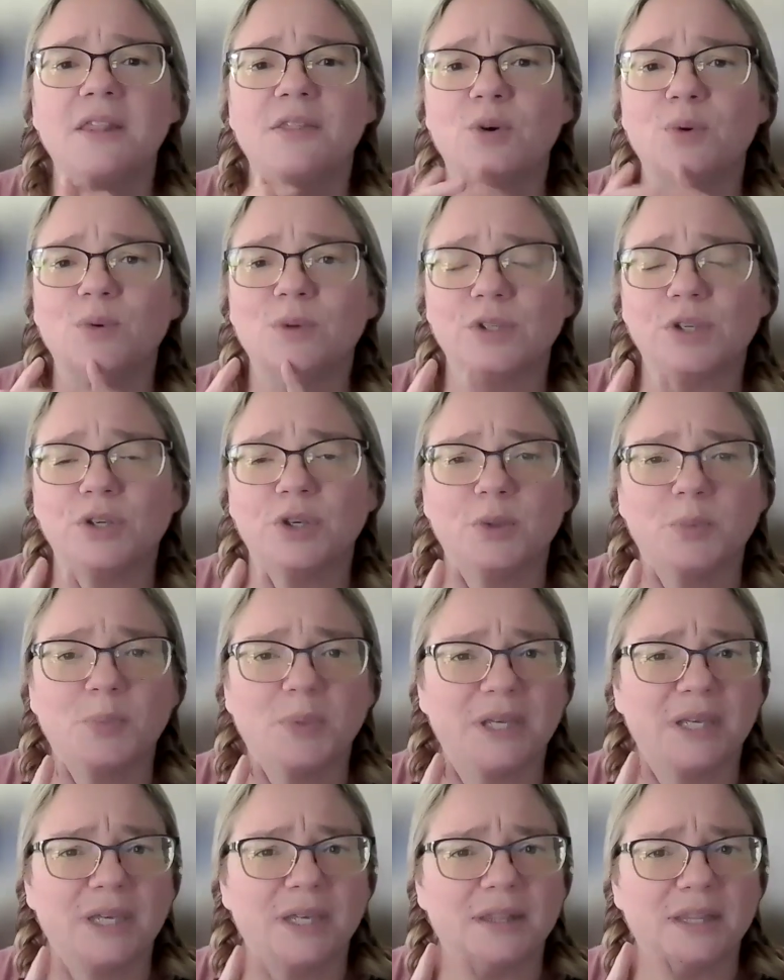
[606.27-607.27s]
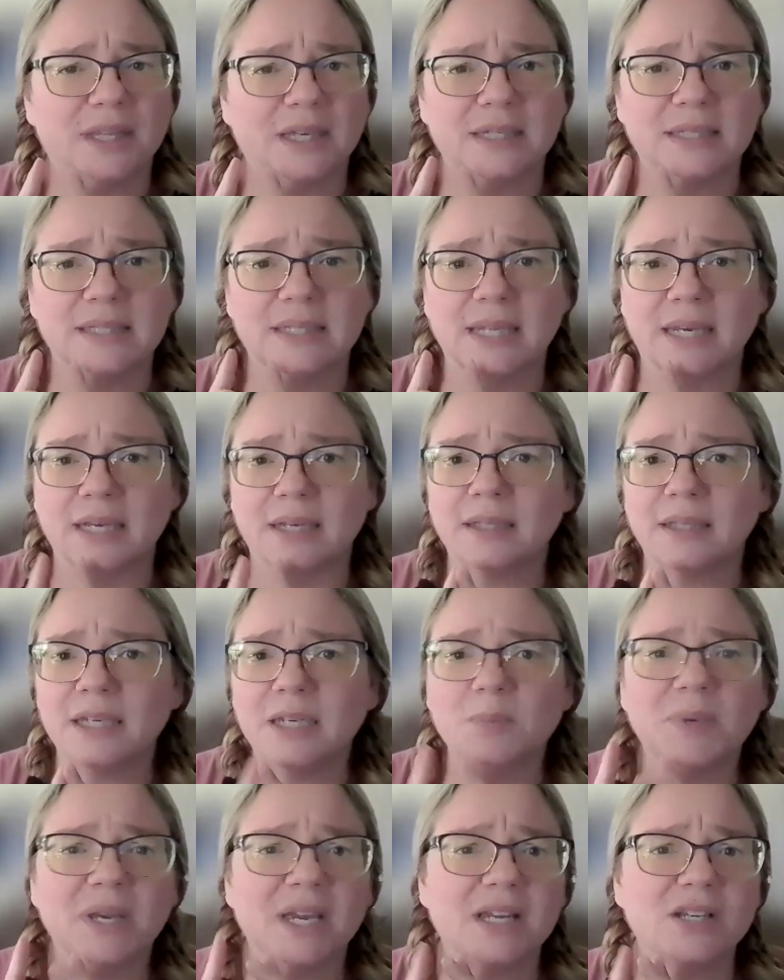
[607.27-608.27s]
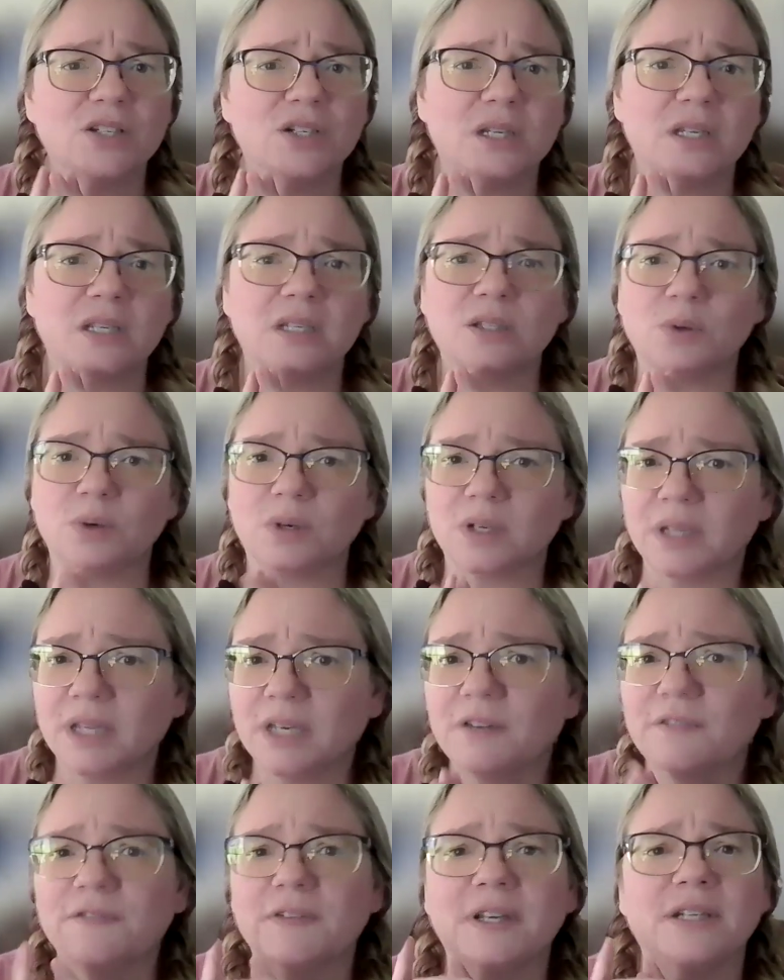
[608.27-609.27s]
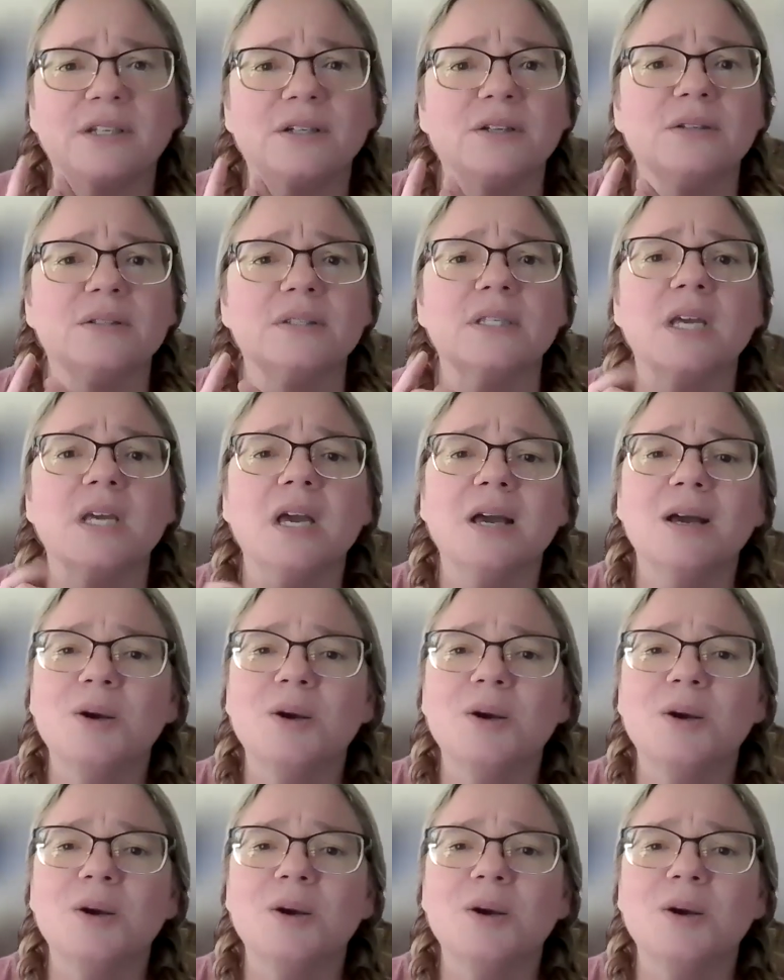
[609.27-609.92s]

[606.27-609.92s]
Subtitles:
Those could be things like lead pages or ClickFunnels,